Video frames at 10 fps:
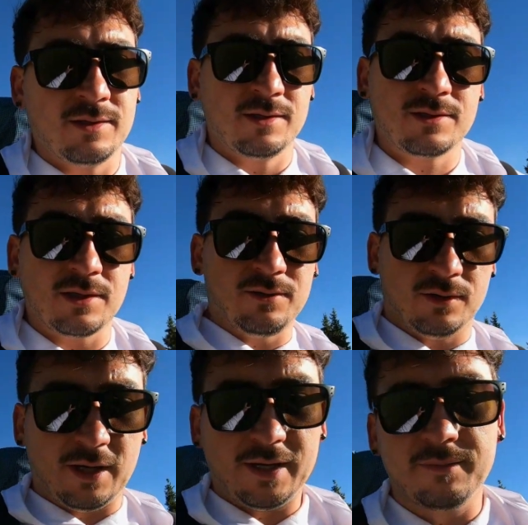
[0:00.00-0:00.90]

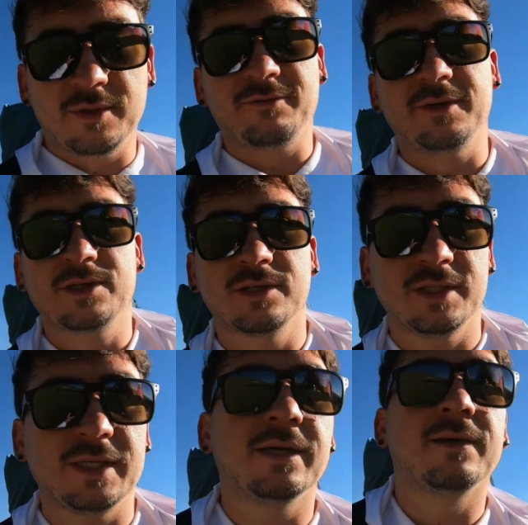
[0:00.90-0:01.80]
So I am
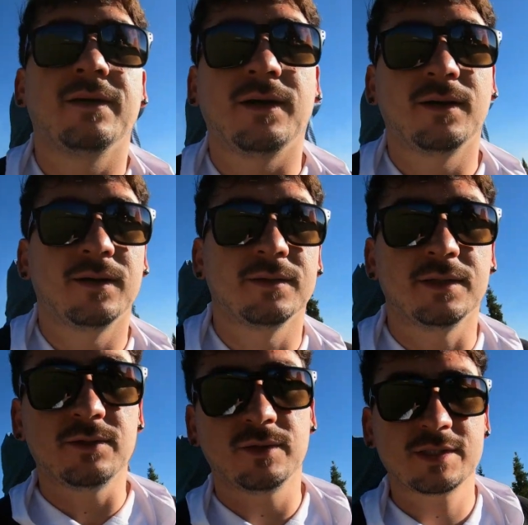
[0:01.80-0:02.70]
officially on the
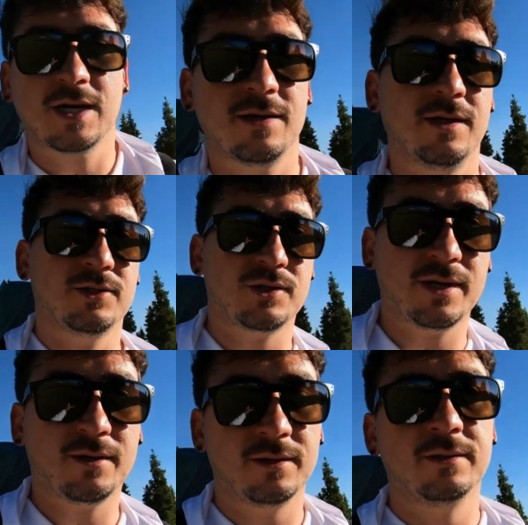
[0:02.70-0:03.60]
Uinta Highline
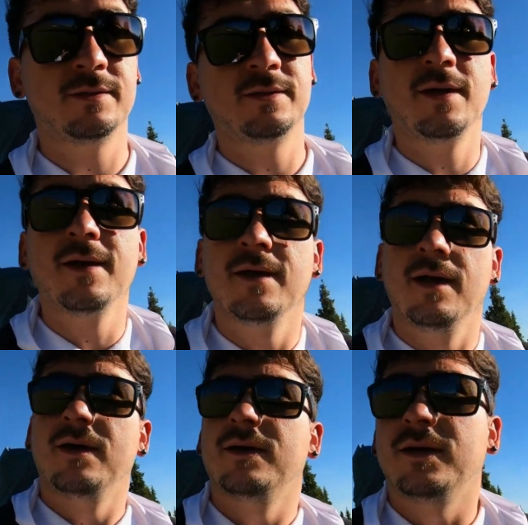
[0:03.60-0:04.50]
Trail.
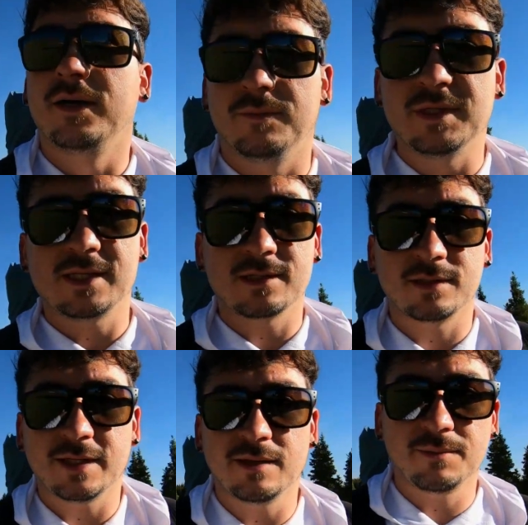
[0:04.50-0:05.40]
This is
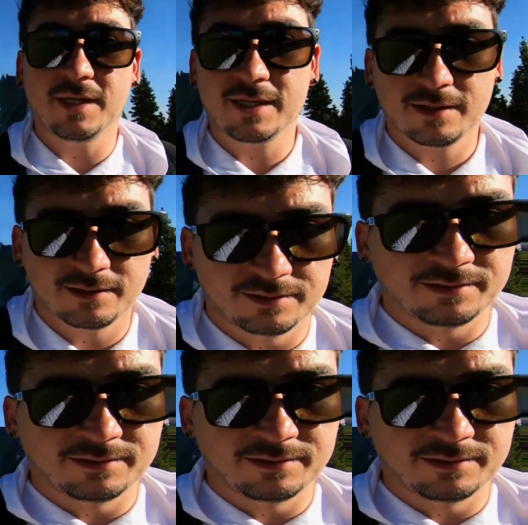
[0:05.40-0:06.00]
Leedy Peak,